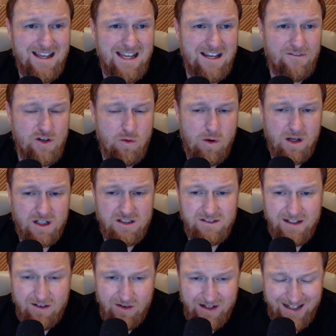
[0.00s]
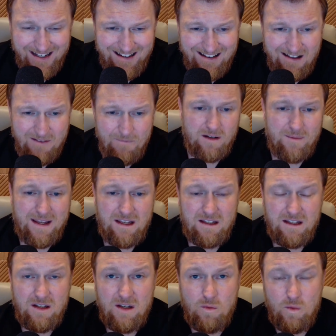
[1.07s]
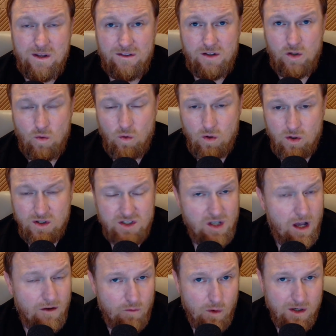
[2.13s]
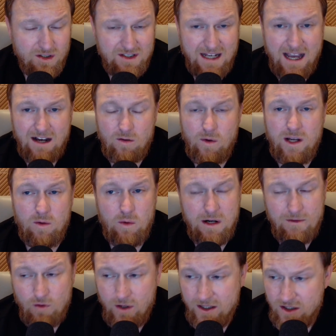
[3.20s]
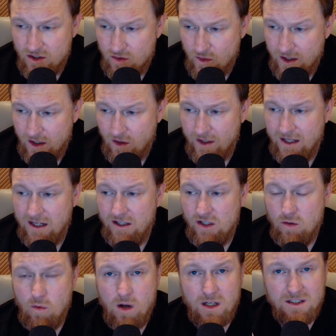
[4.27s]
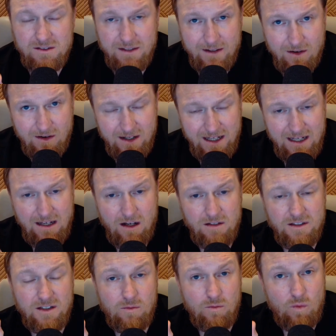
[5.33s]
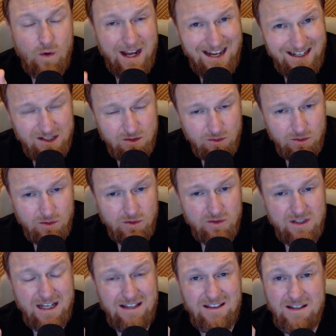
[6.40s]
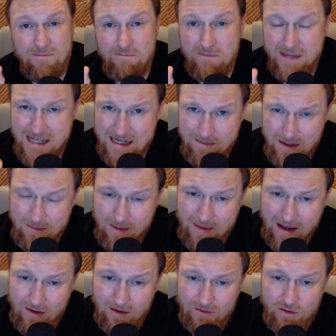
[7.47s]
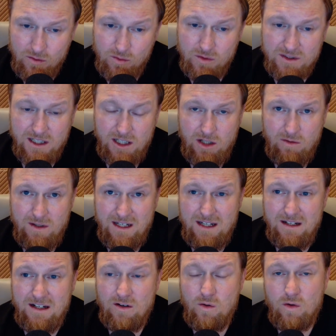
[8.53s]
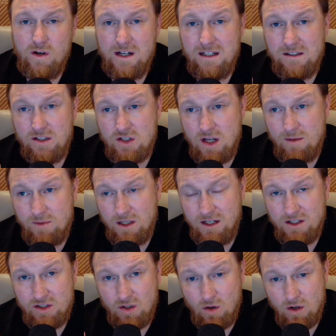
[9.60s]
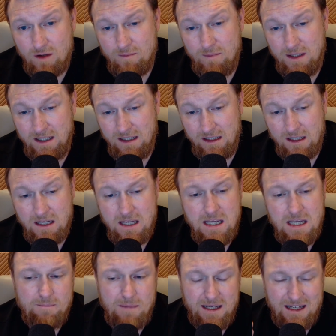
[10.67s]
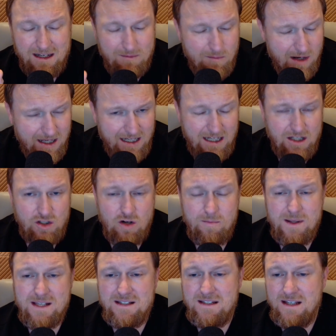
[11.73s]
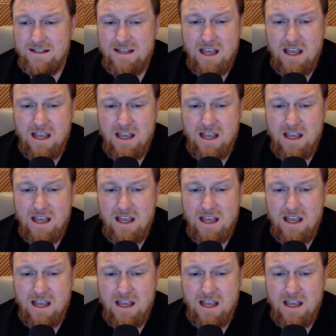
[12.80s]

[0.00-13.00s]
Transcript: If you want clarity with your software stack, right, whatever industry you're in, and you want clarity on the right tools and the minimum amount of tools that you need in order to get the job done and start making money in your business